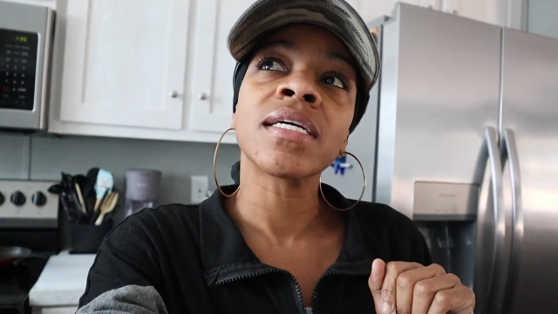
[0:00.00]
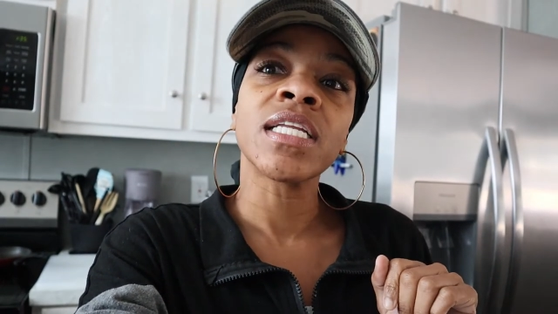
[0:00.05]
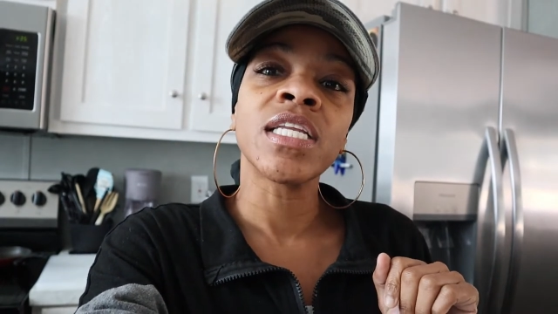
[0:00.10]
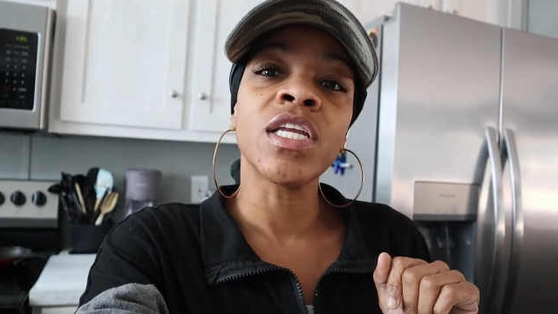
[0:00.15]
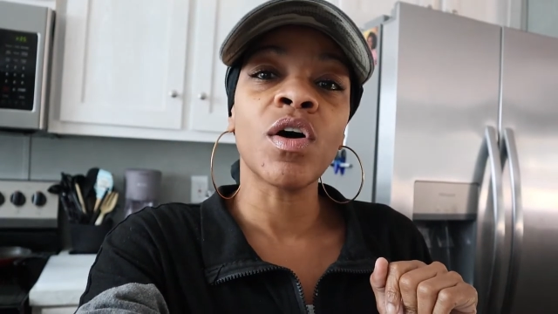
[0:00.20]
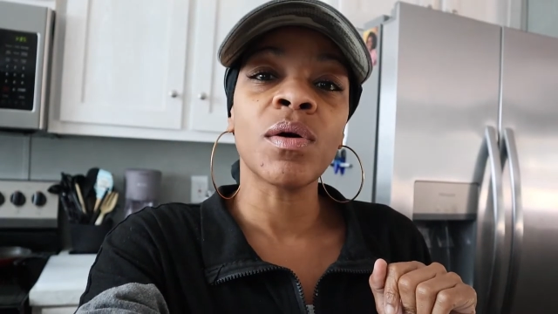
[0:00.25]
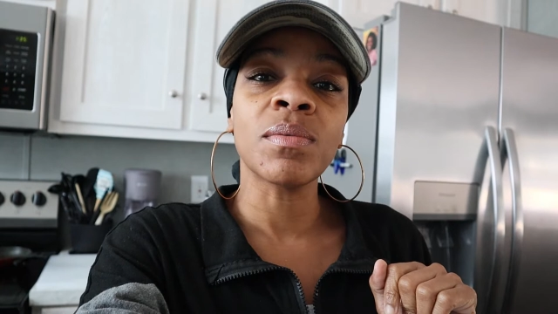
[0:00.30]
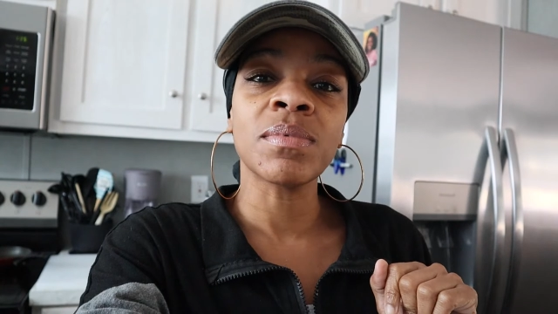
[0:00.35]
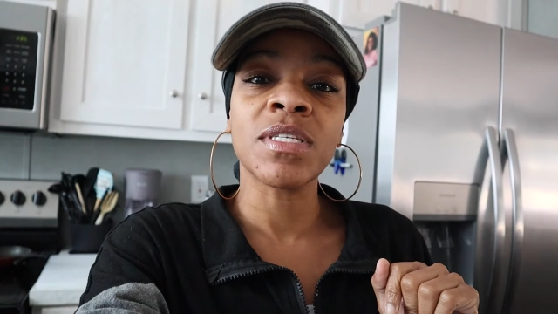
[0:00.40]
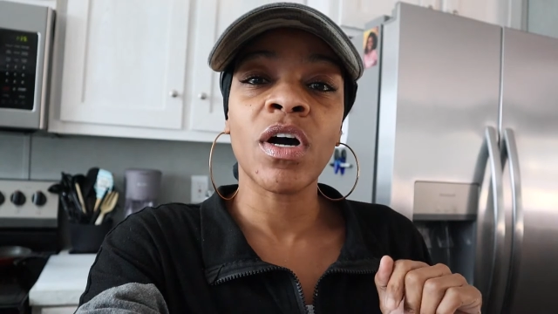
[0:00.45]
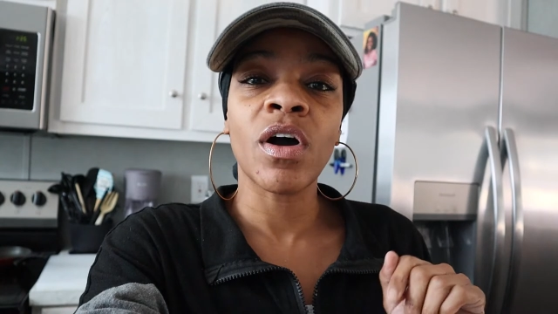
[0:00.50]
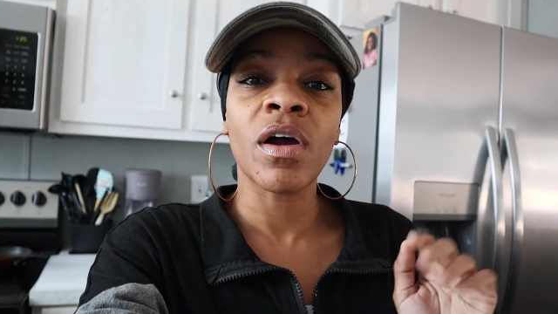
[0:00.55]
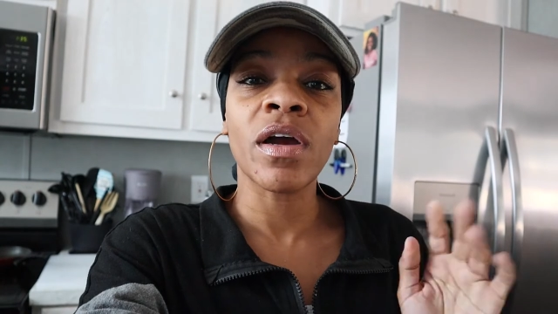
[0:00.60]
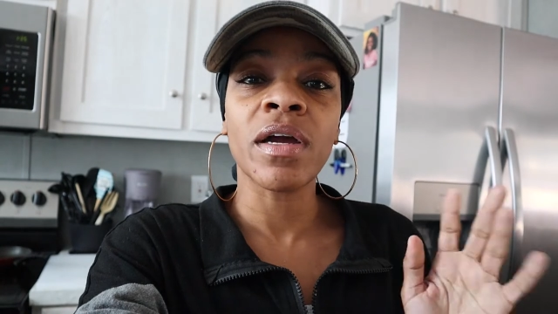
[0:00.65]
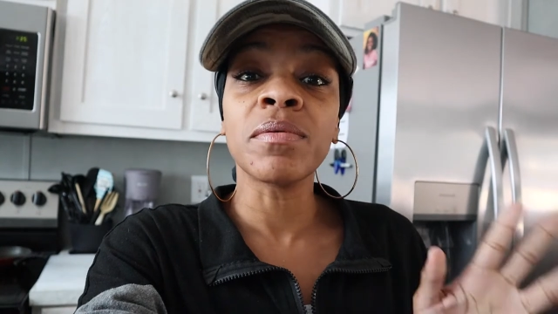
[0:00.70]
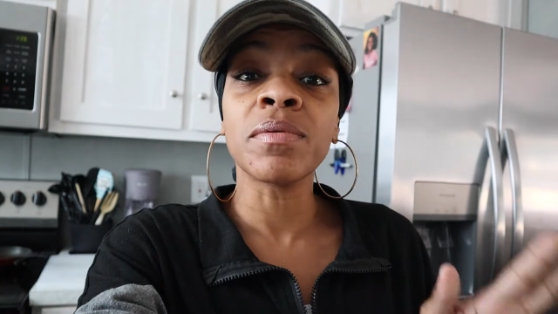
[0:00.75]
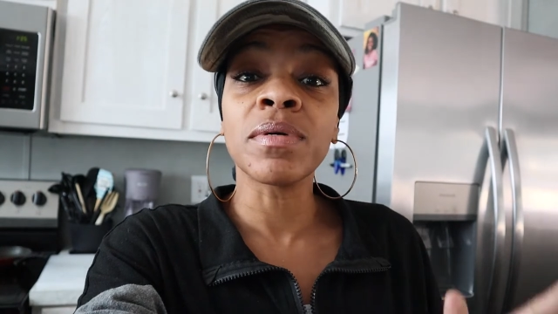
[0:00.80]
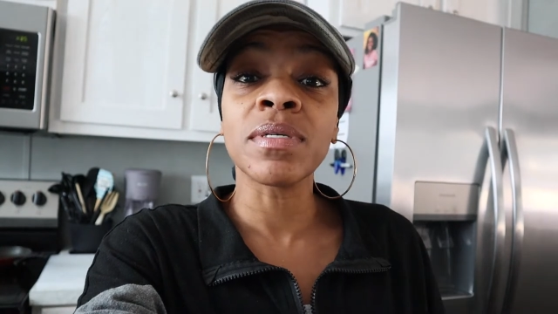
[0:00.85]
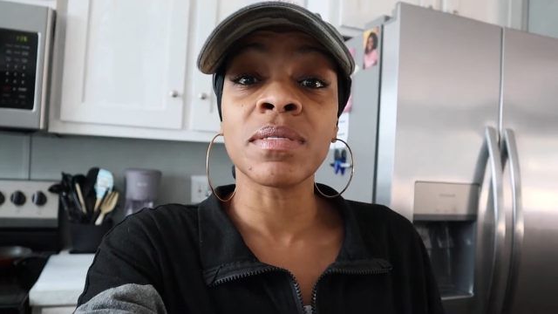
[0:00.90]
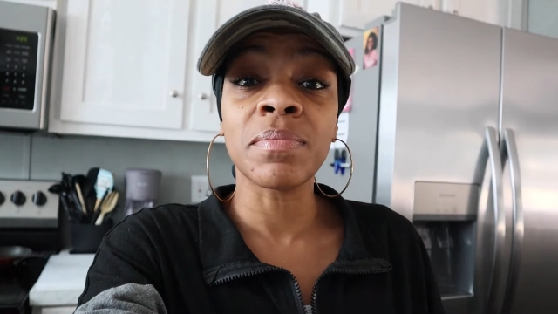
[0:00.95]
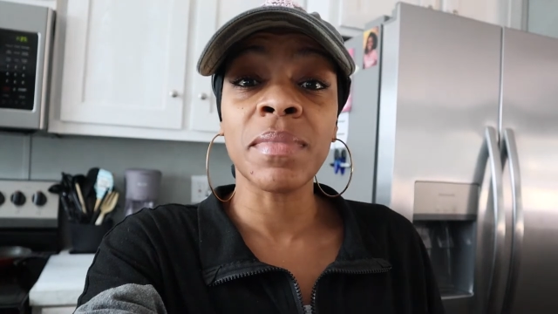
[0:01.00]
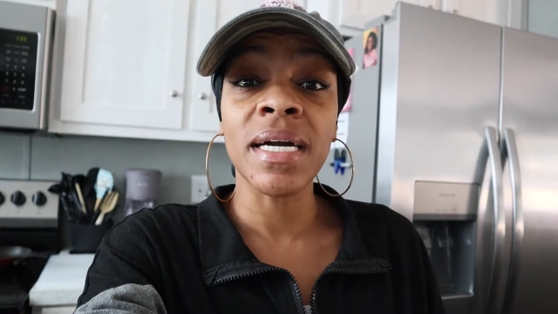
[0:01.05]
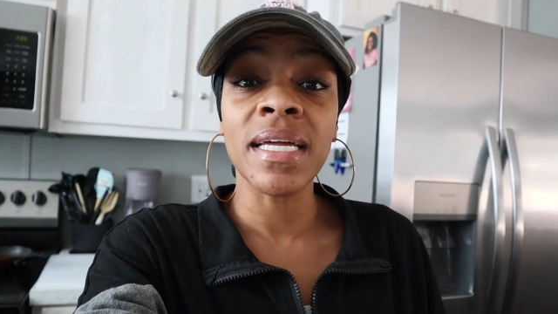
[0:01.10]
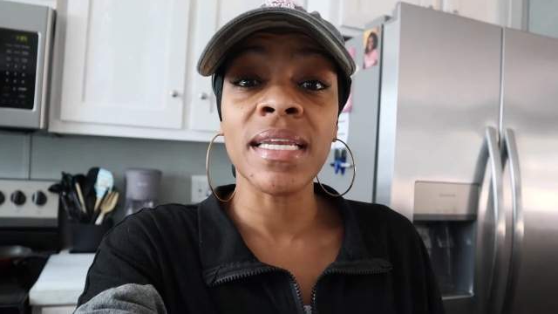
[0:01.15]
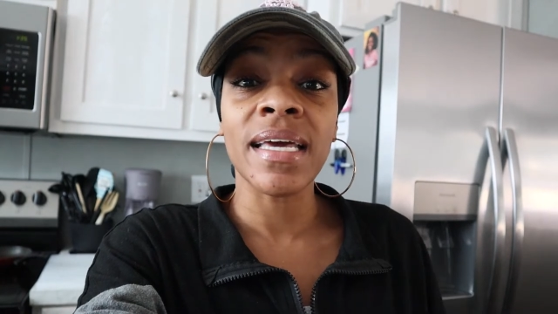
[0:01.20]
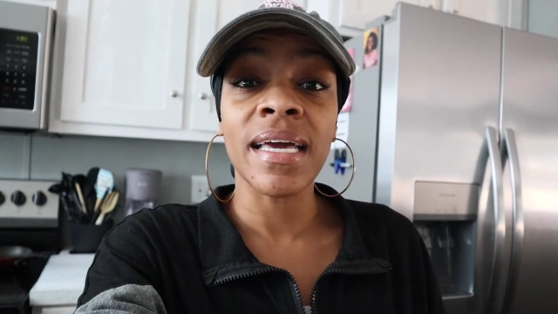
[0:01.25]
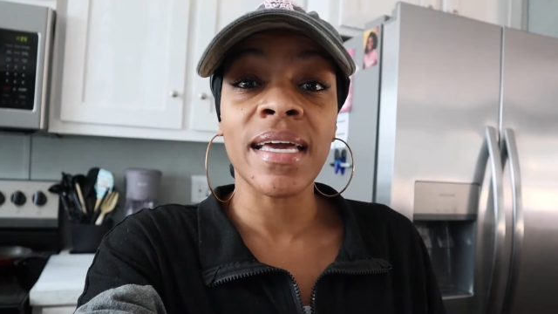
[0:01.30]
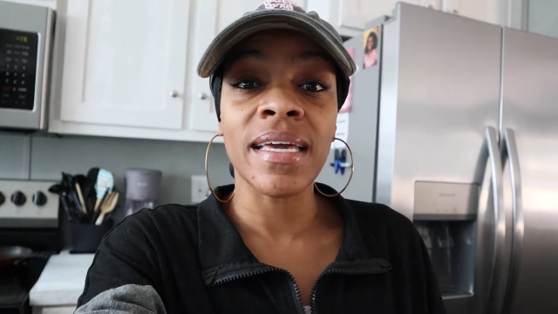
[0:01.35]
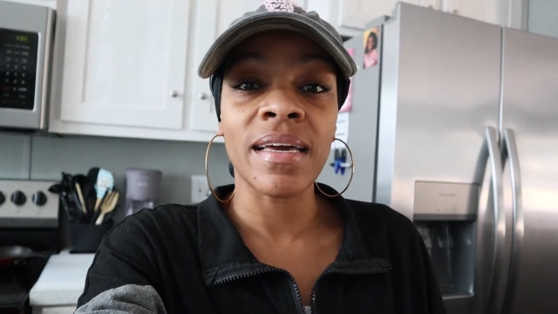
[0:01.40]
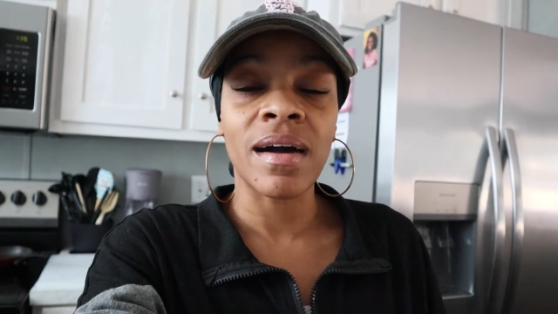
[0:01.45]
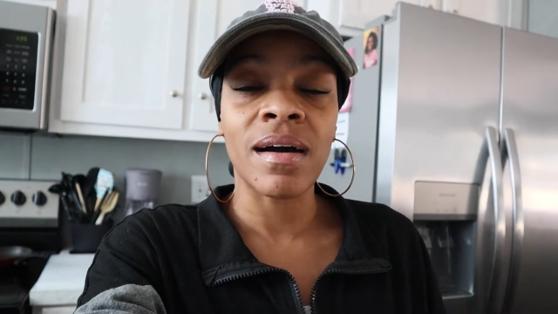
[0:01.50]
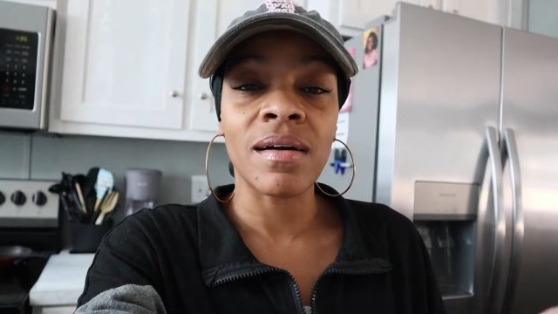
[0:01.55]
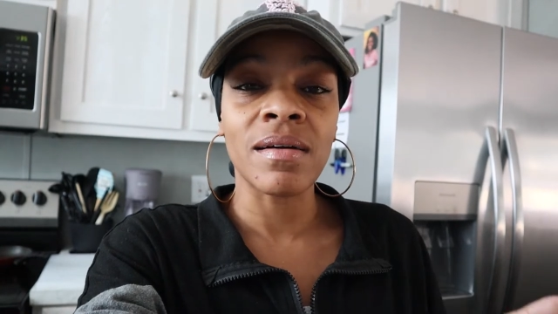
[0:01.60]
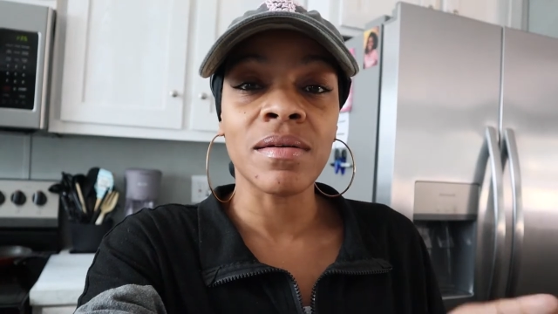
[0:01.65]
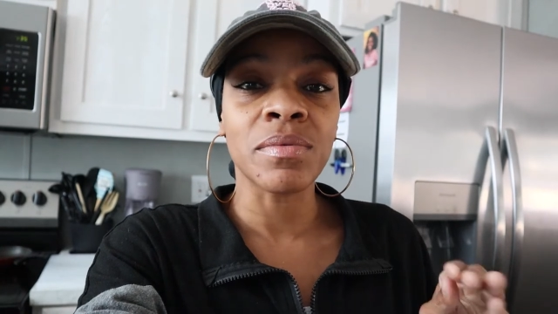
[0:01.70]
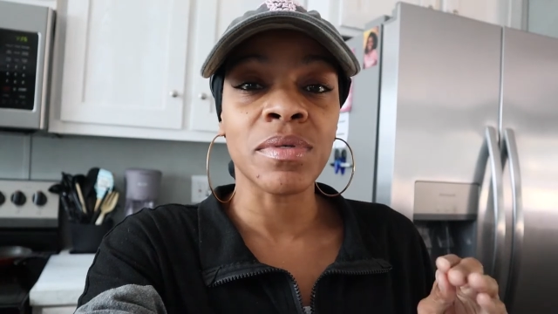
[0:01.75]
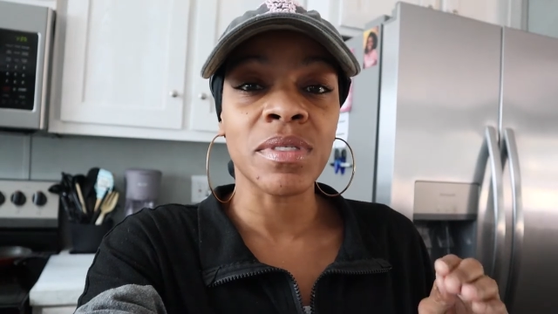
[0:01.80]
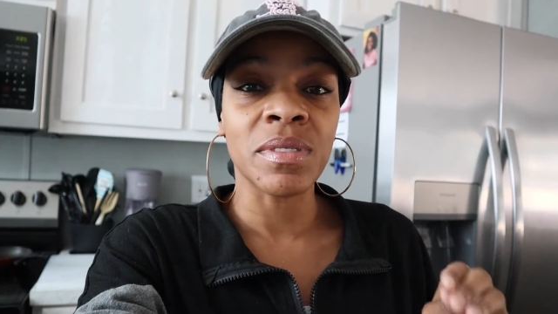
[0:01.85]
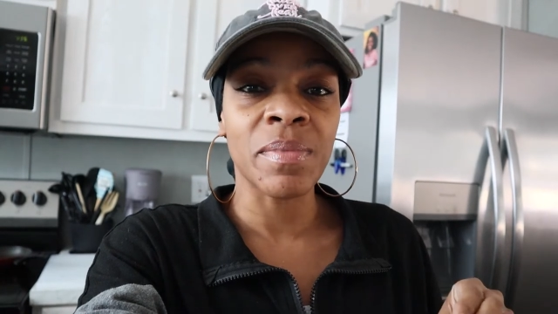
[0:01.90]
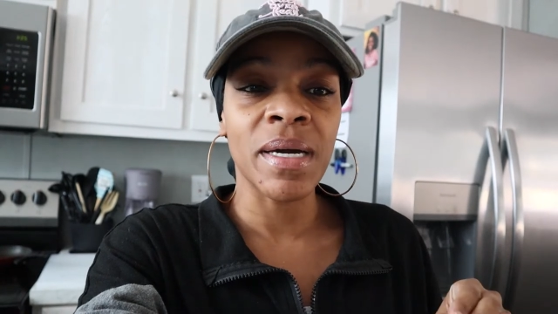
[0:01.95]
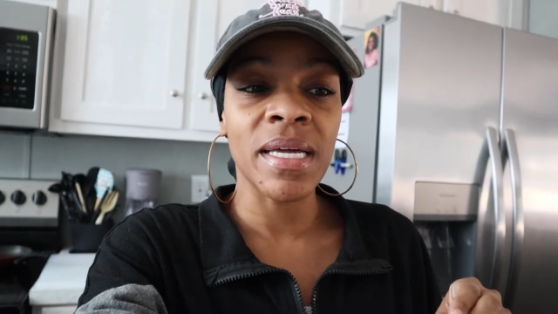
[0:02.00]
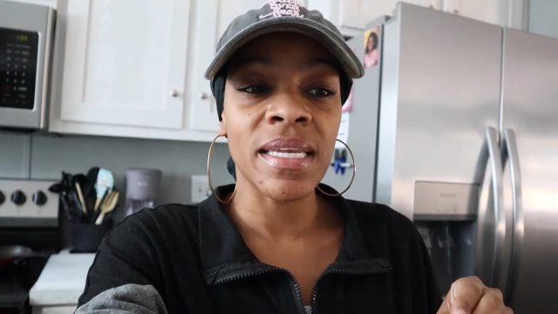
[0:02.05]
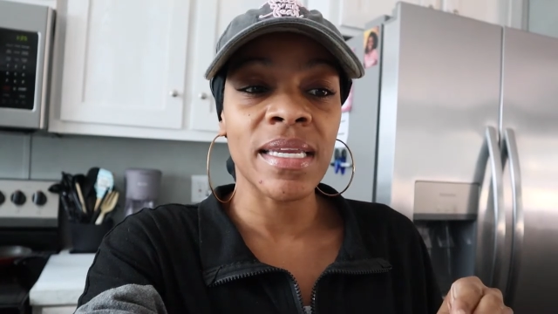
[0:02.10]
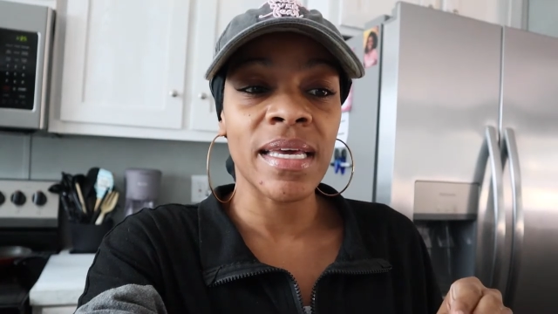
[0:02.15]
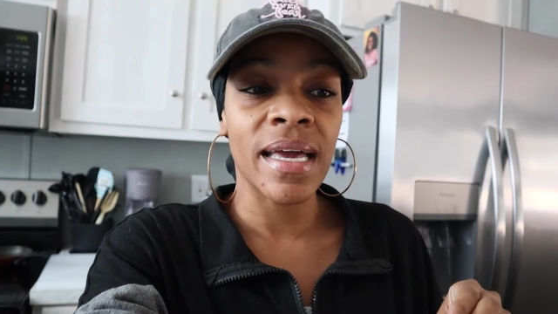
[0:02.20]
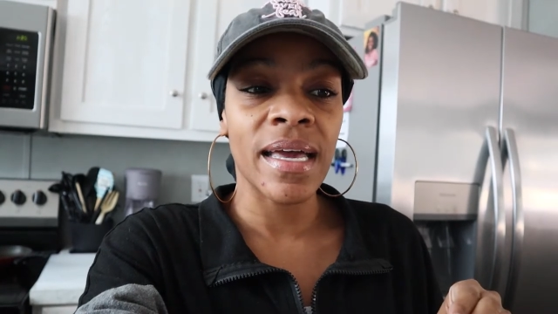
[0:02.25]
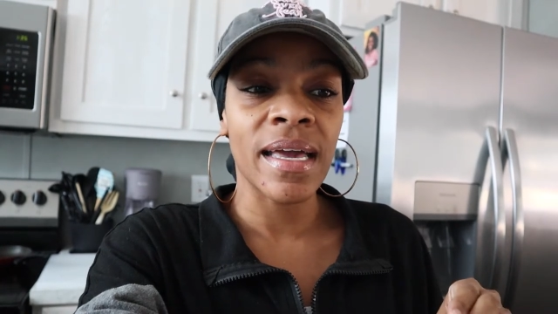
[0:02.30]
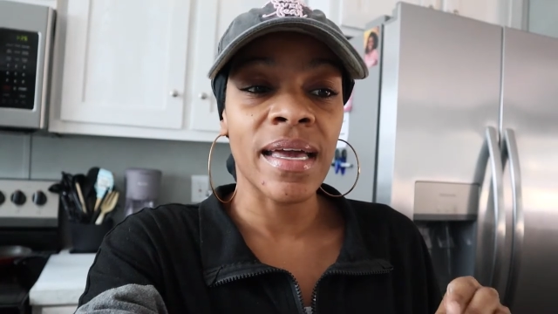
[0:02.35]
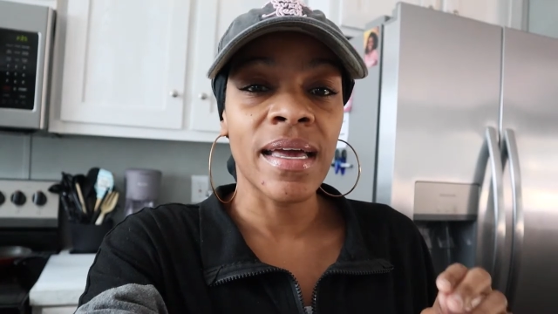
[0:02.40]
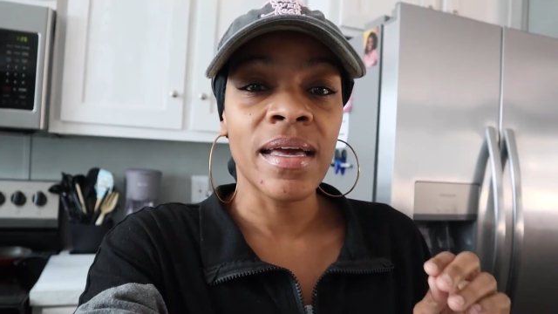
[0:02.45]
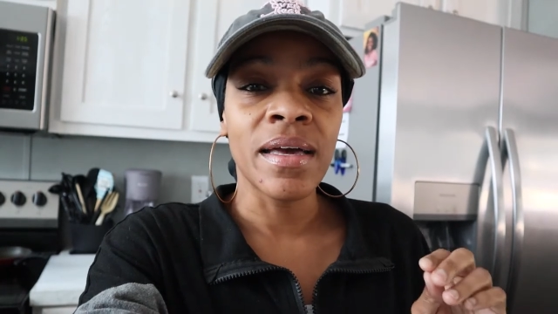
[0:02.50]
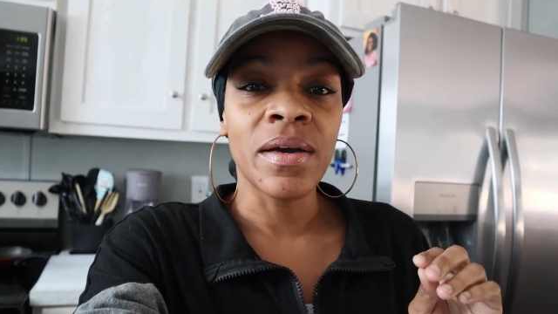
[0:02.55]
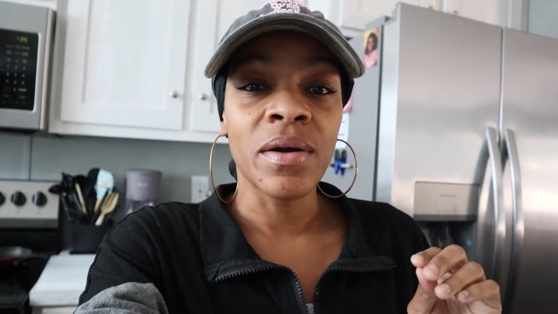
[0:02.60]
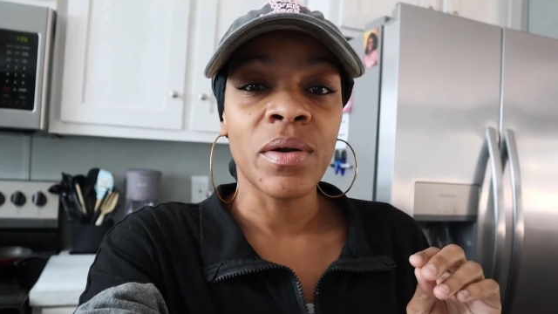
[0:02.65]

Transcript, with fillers: No, I'm sorry. It was Monday, y'all. It was Monday.